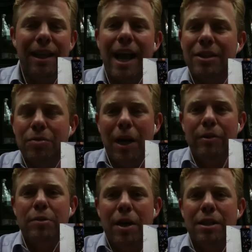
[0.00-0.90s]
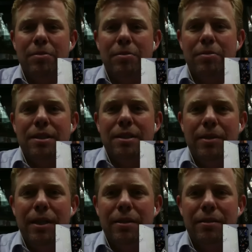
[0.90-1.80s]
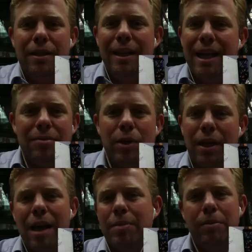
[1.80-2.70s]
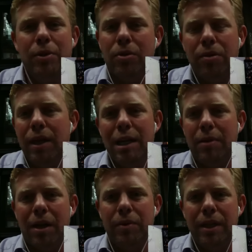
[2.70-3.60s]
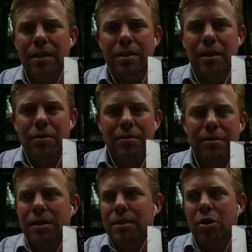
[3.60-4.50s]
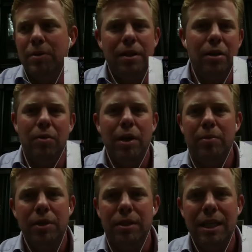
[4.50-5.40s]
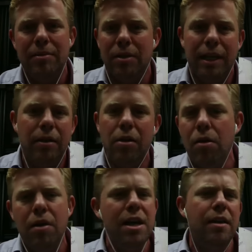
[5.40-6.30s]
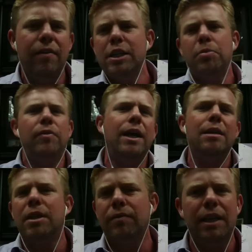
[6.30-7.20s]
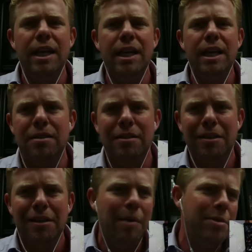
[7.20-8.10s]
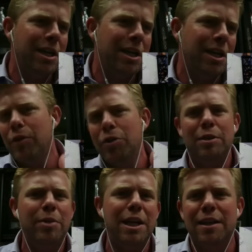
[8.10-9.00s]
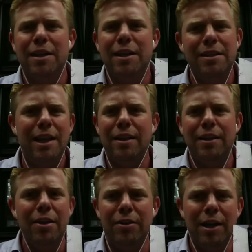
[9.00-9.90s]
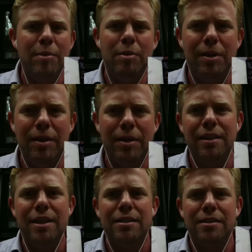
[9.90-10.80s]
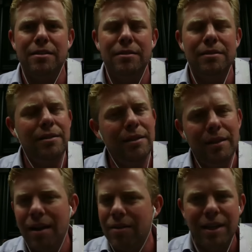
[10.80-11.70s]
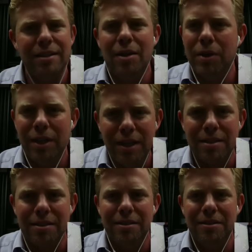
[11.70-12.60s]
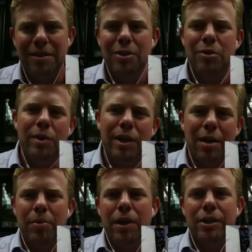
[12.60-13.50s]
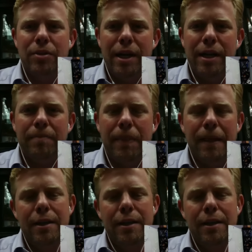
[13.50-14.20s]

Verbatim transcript: That's my responsibility as a team leader. And that's what a lot of people don't think about when they just start determining that they're going to want to build a team. They're thinking, no, no, if I just provide them enough leads, I'm going to get conversion based on this and that and the other, and I'm going to need that and this. No, that's not what it is. We got to apply training.